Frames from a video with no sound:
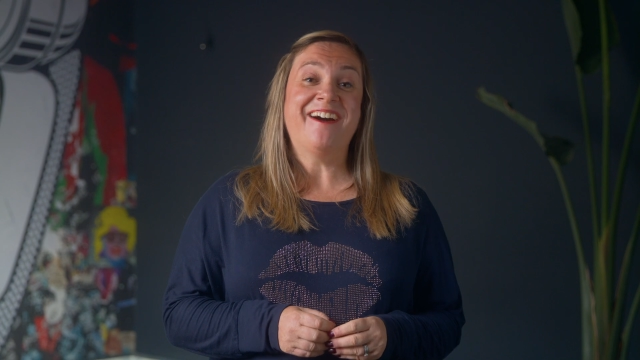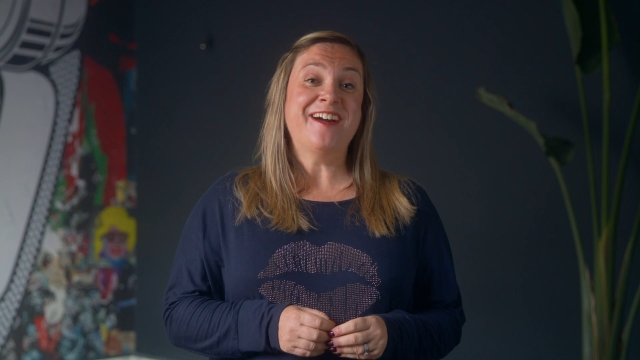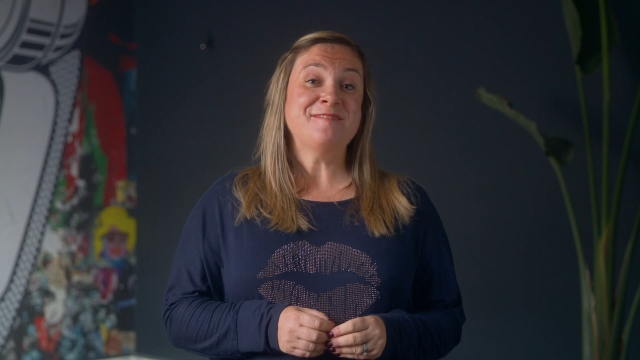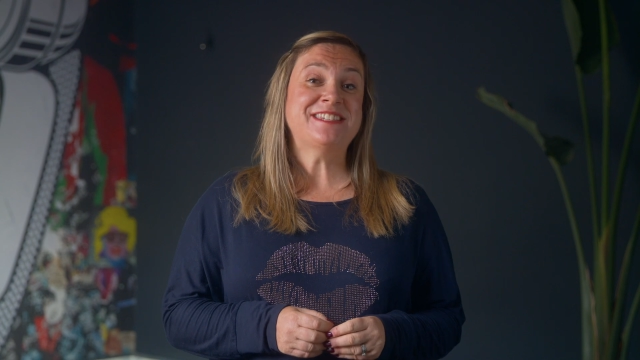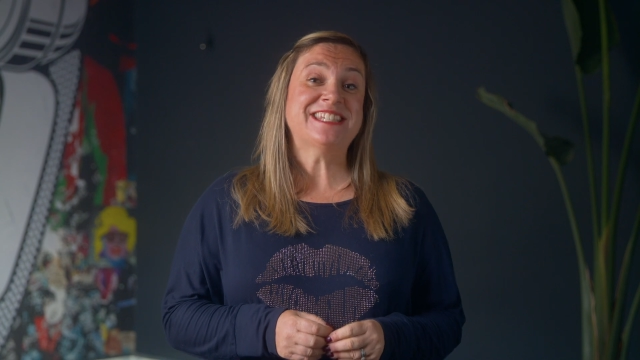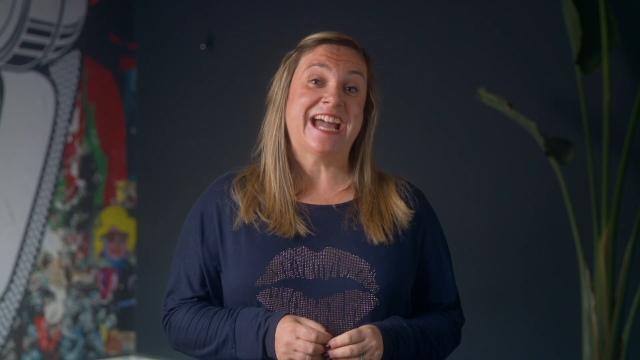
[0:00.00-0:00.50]

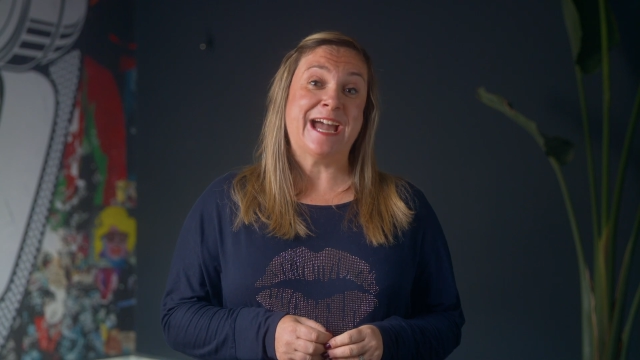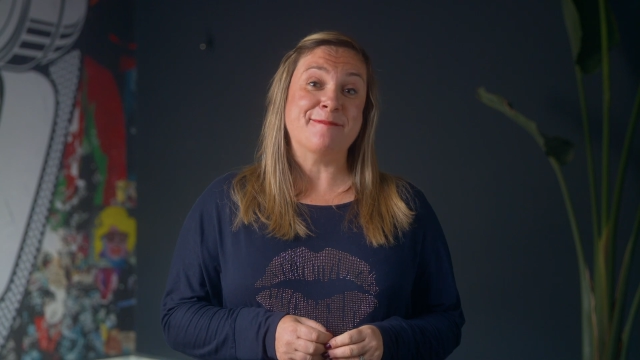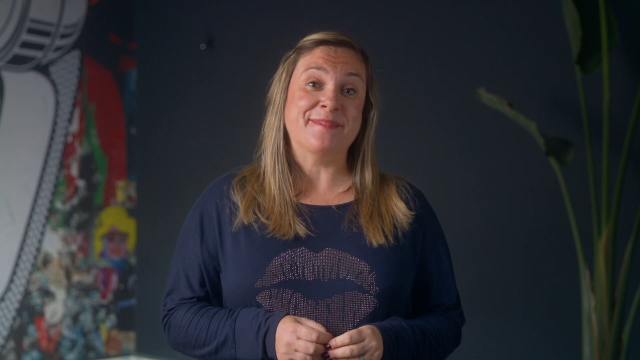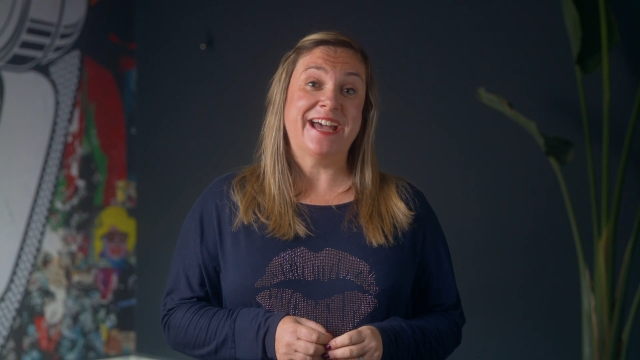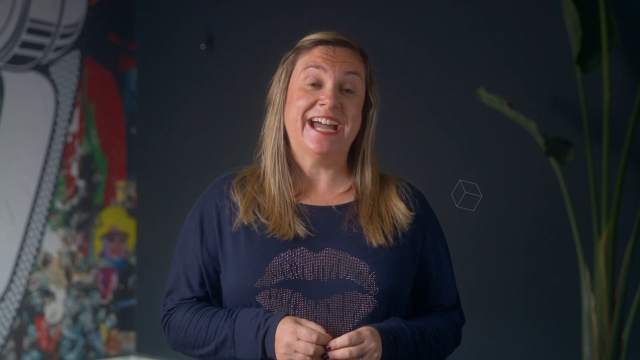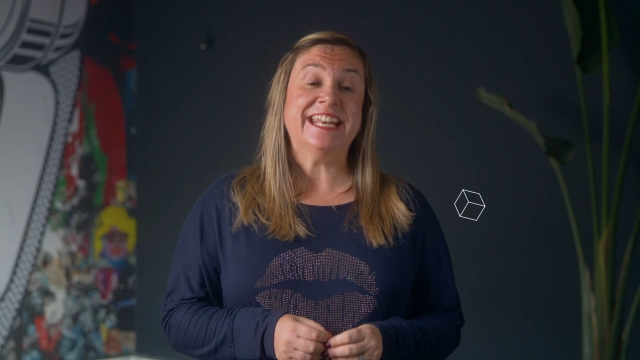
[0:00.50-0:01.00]
I'm
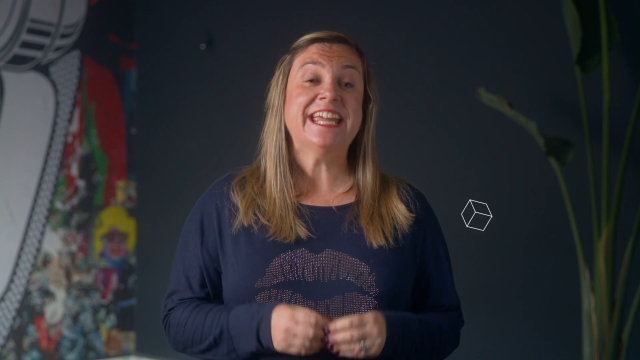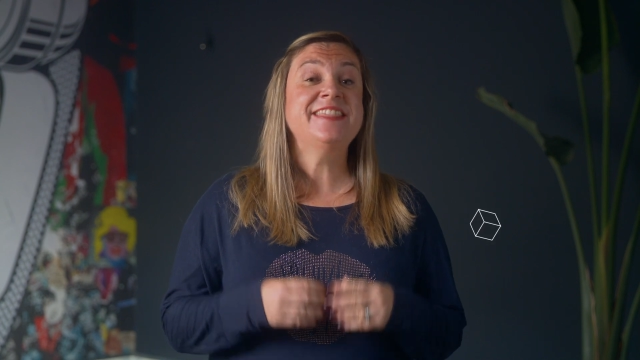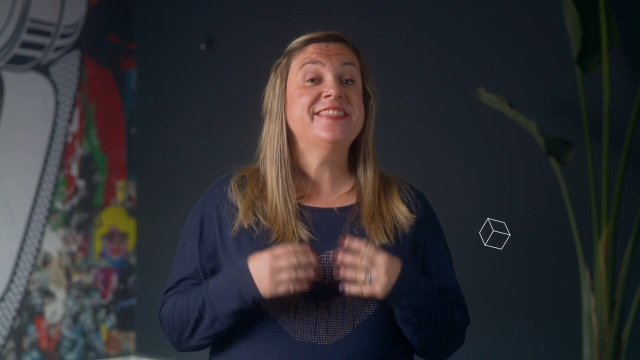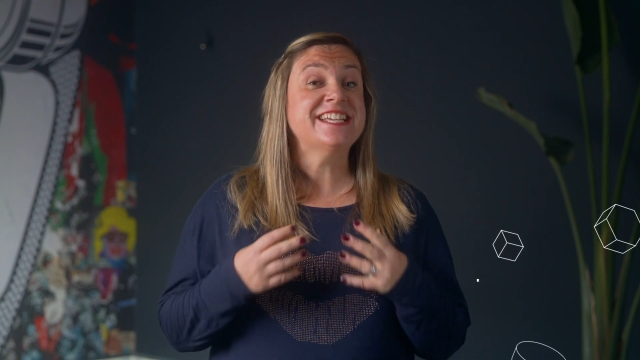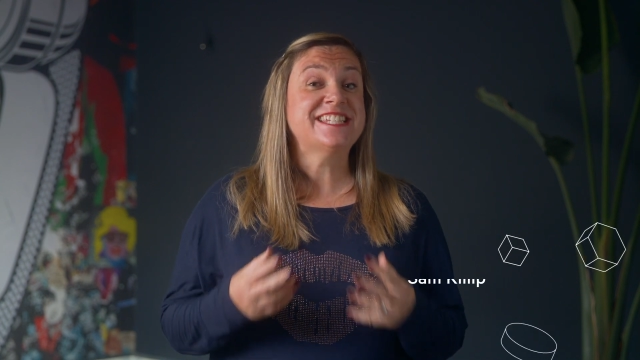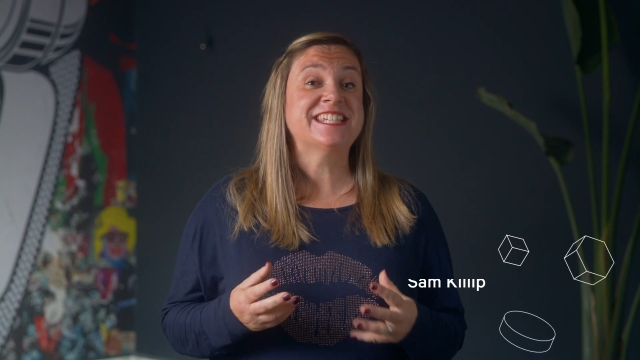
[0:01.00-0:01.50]
Sam, and
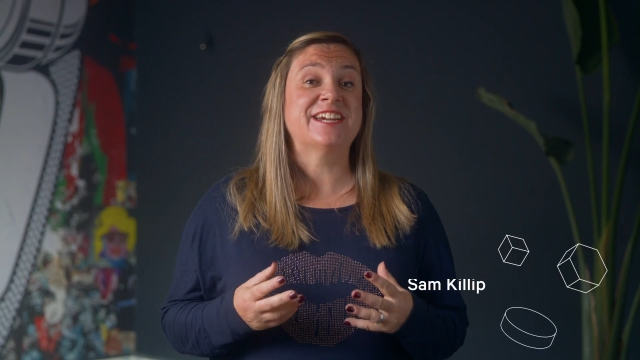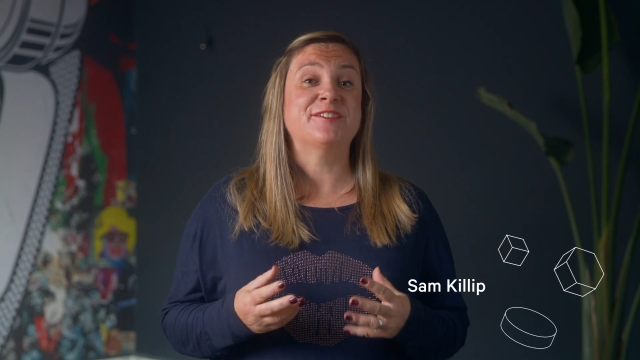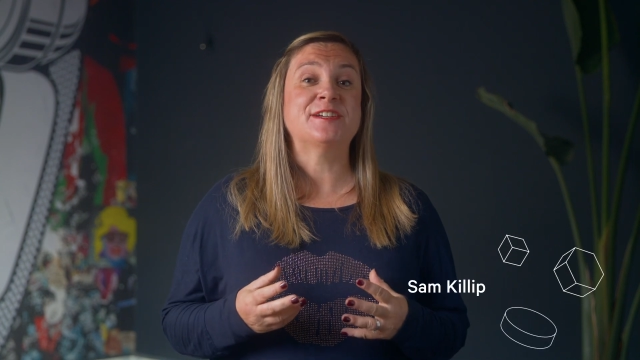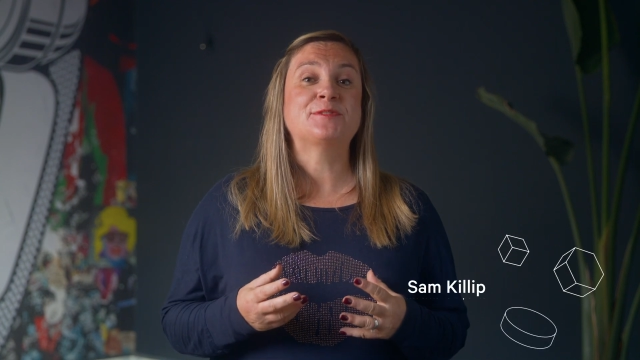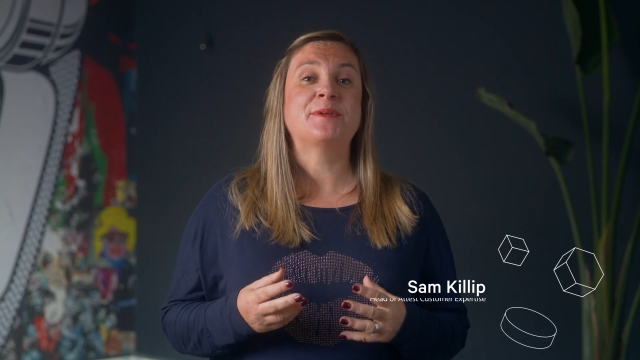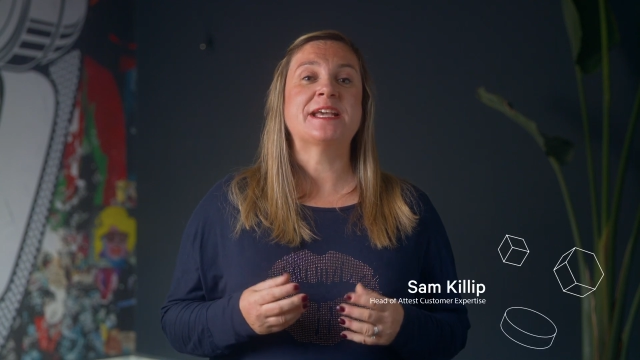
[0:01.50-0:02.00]
in this
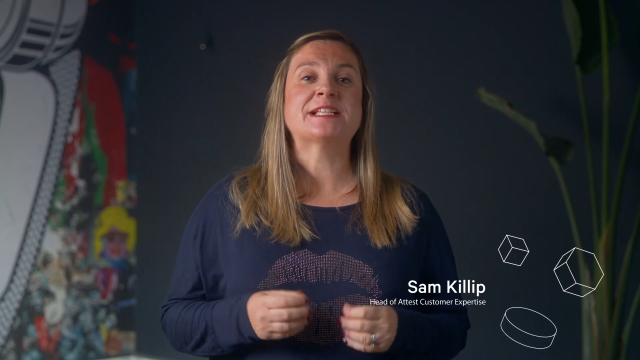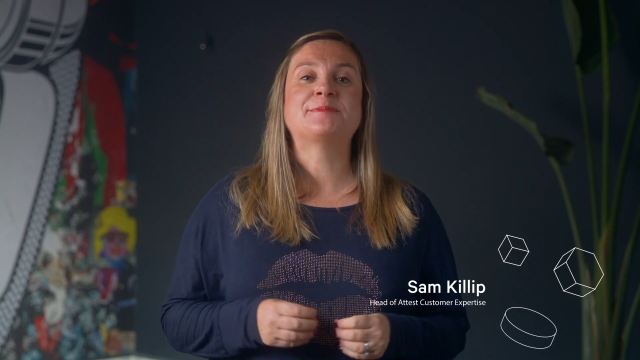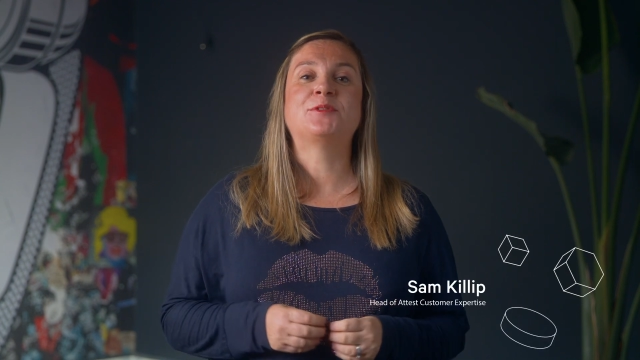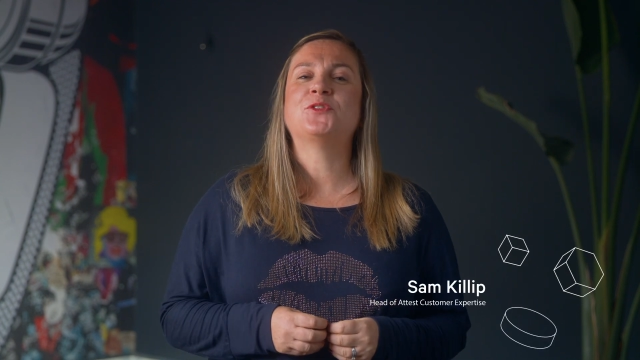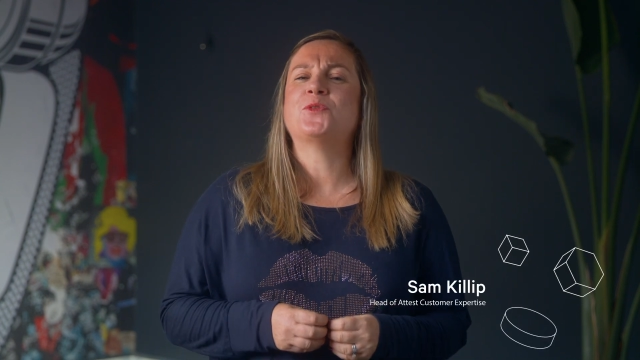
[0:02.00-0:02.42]
series we explore